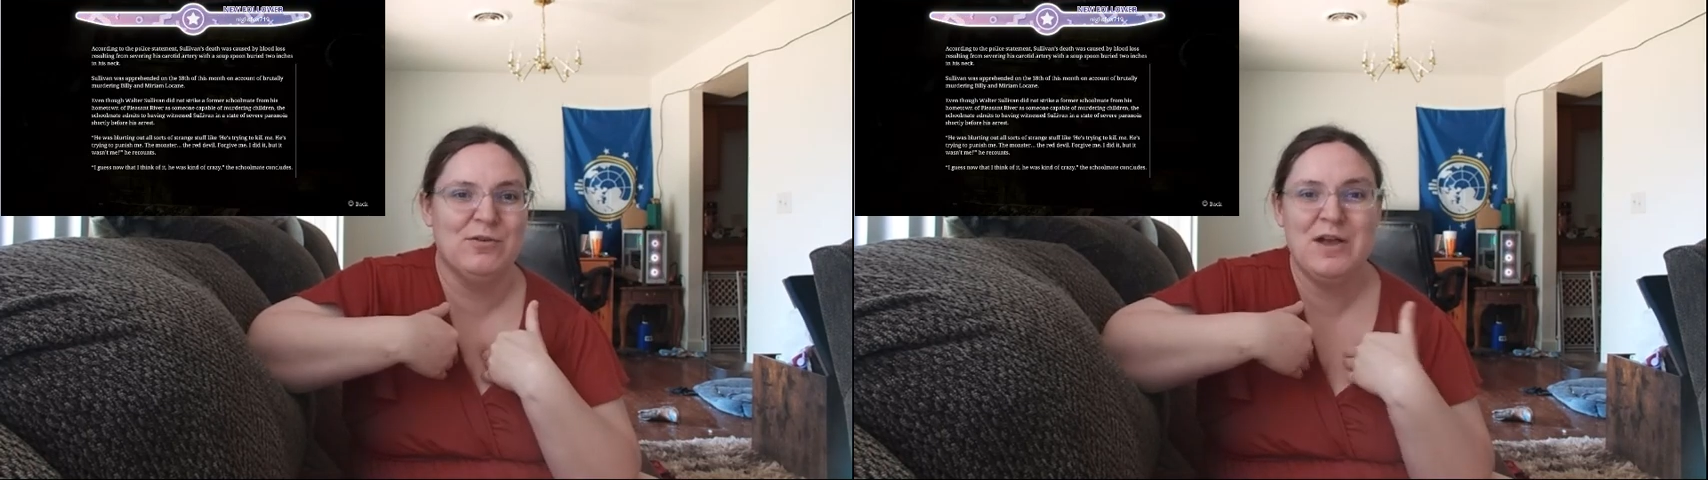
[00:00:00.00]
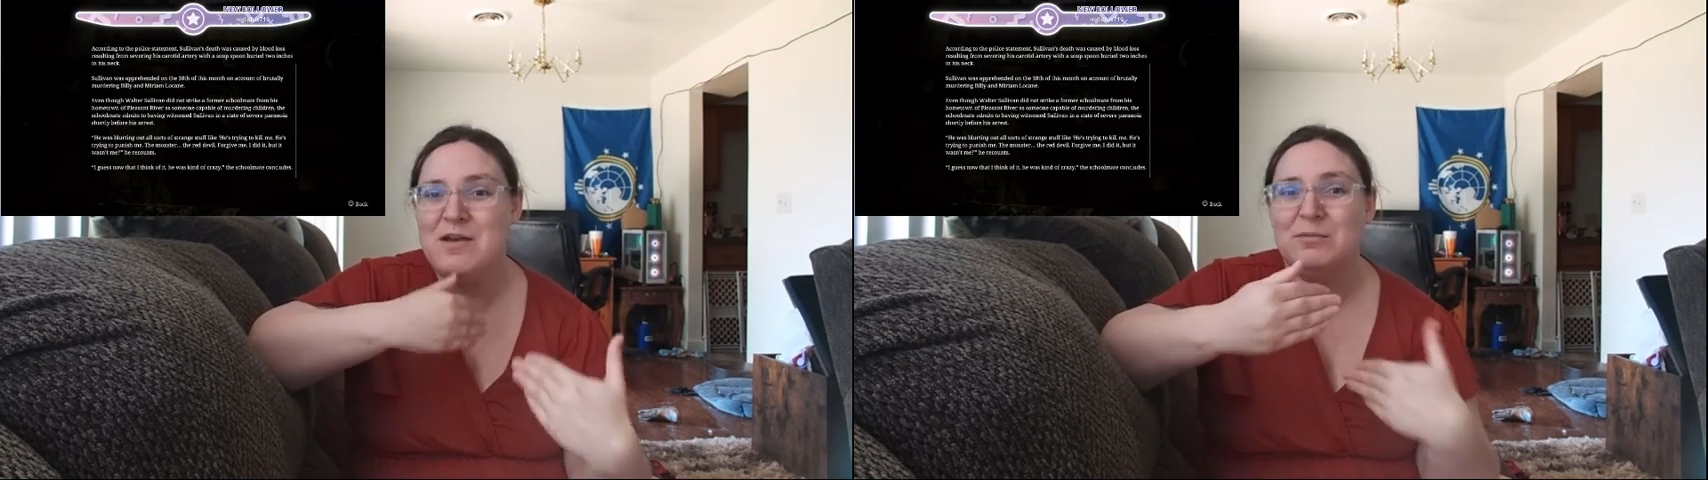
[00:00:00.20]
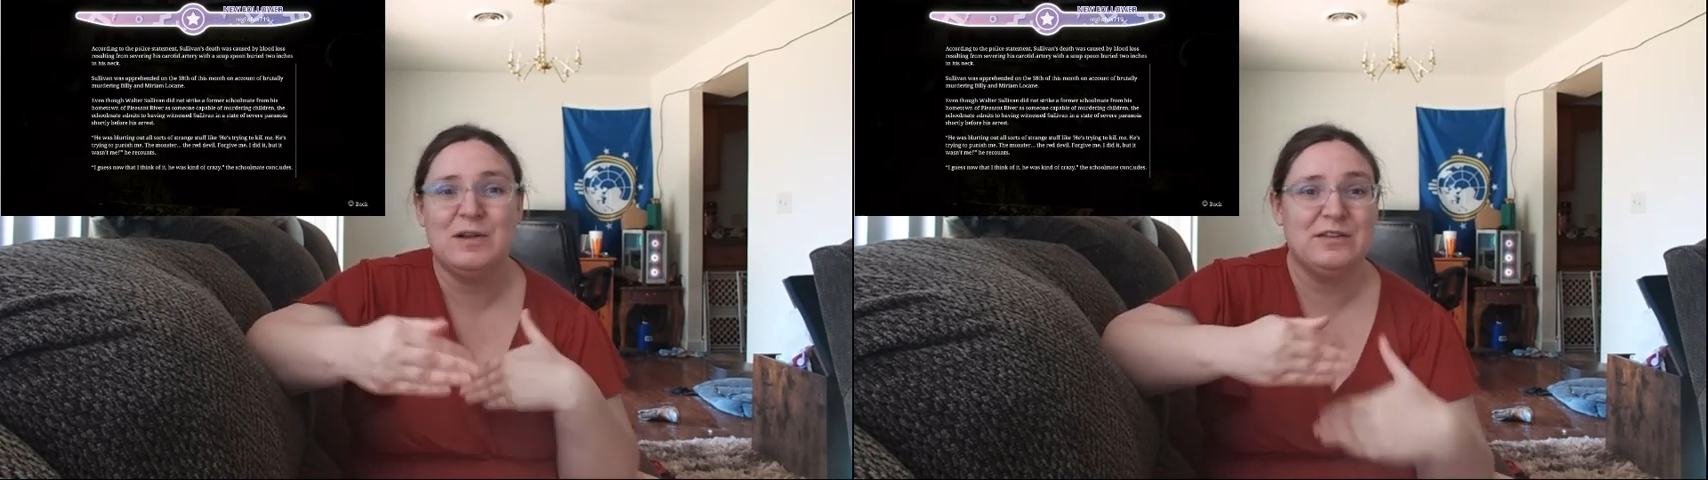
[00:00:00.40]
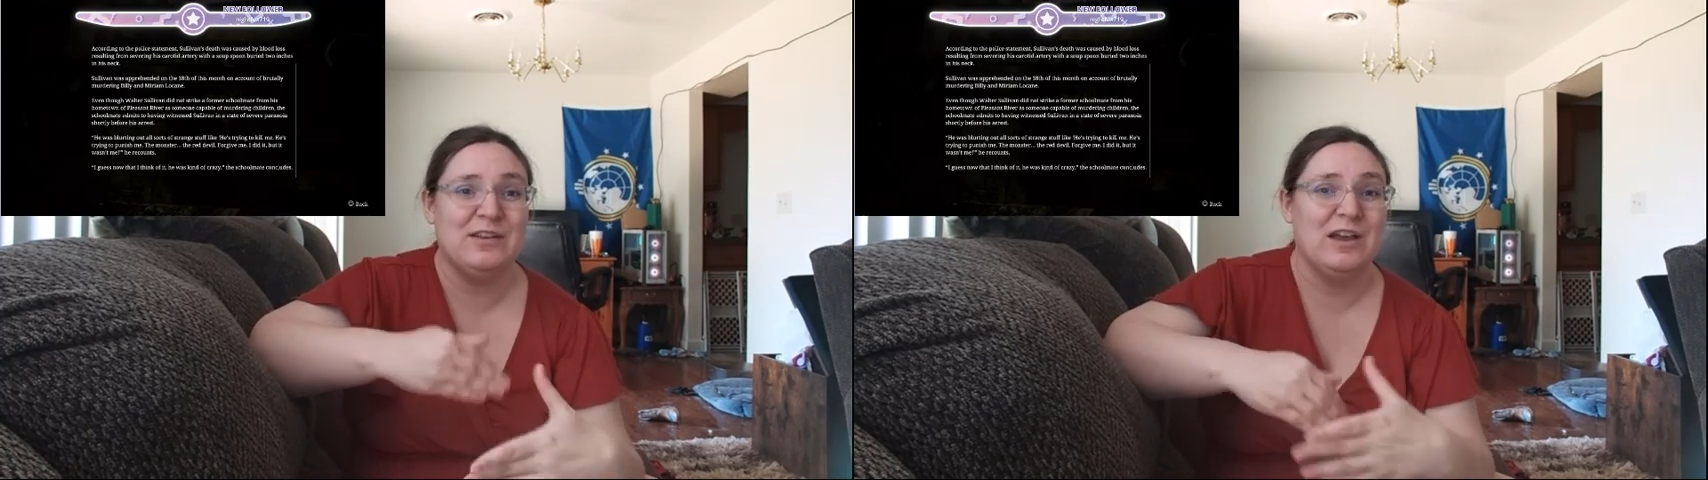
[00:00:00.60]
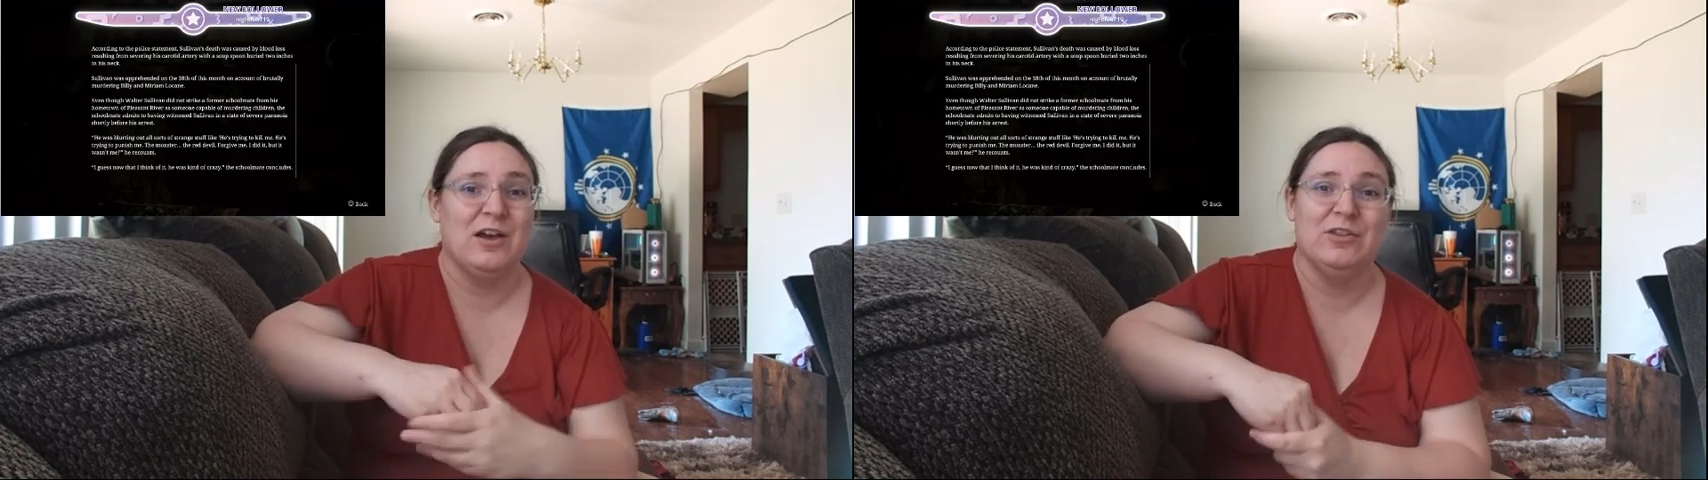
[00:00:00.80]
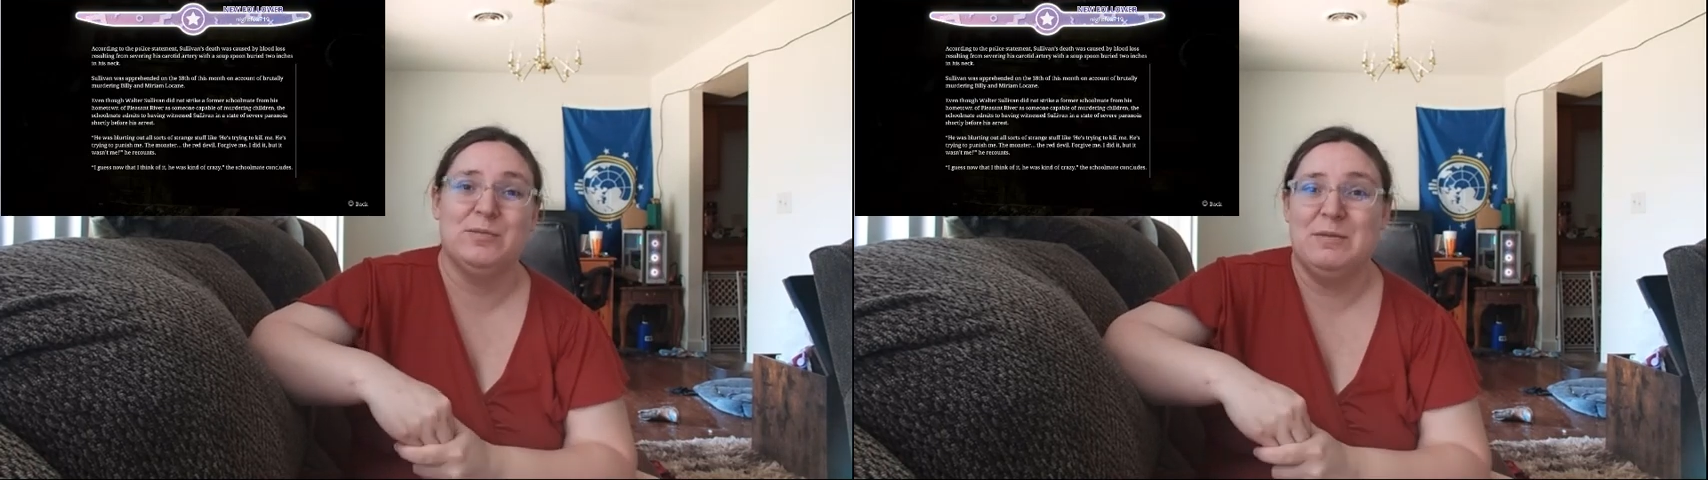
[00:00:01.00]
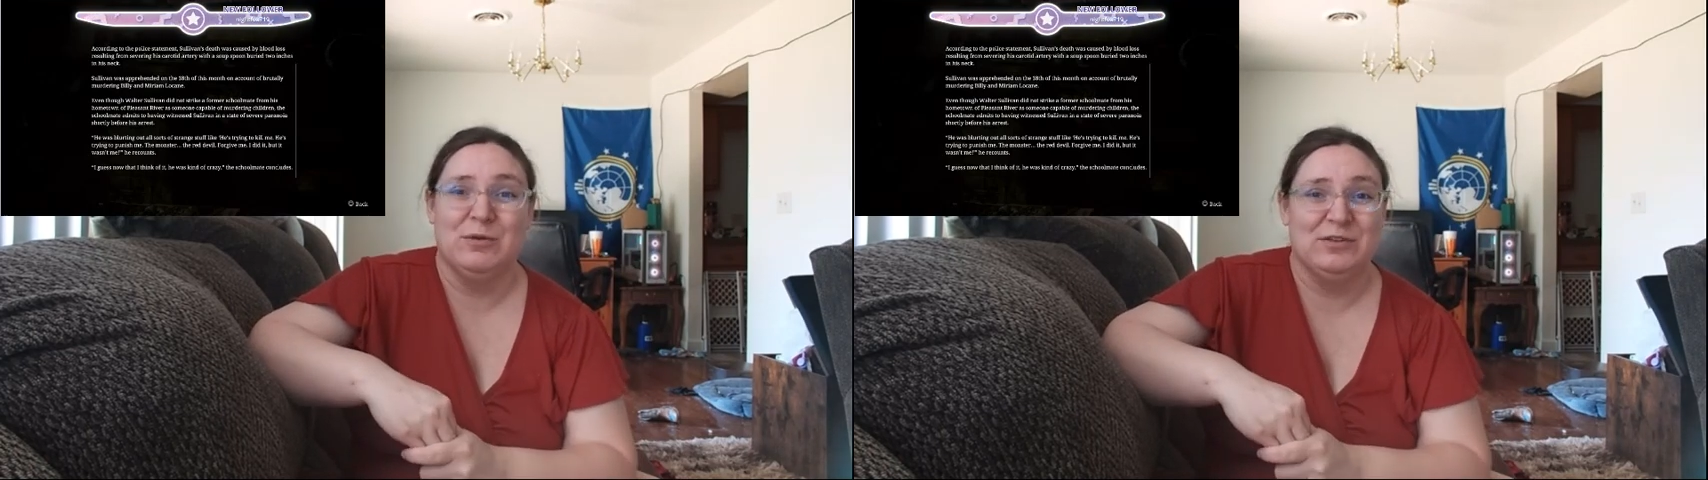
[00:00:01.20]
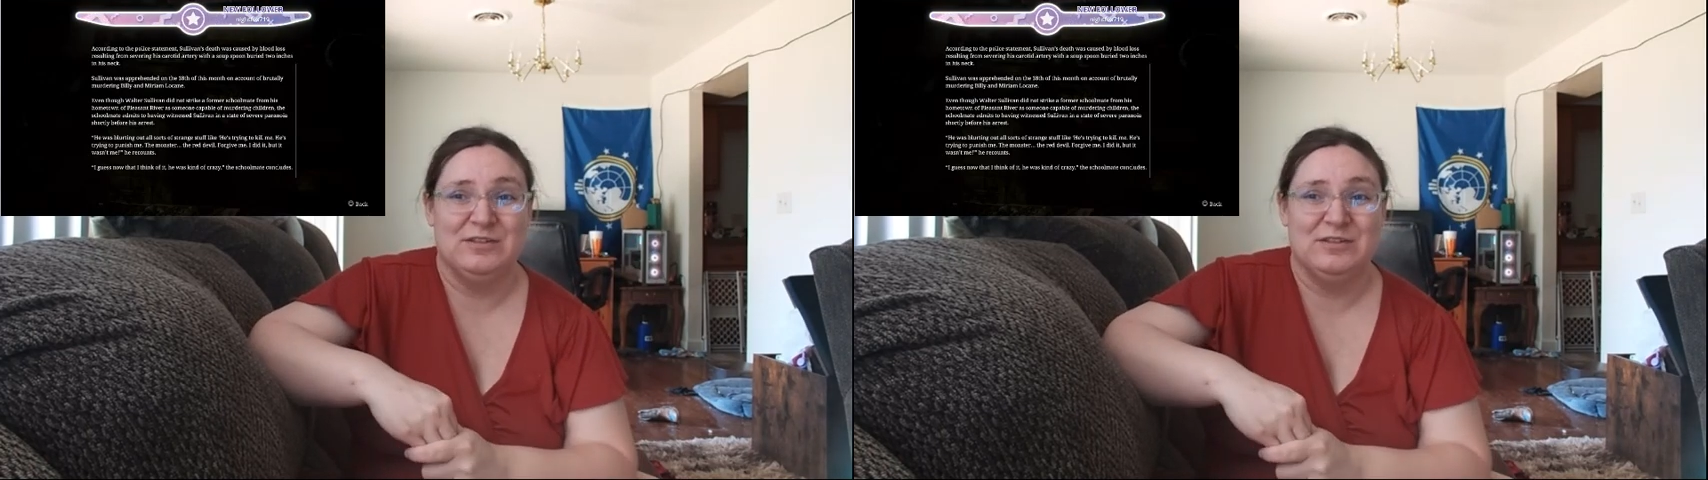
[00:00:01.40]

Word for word: I'm not saying other people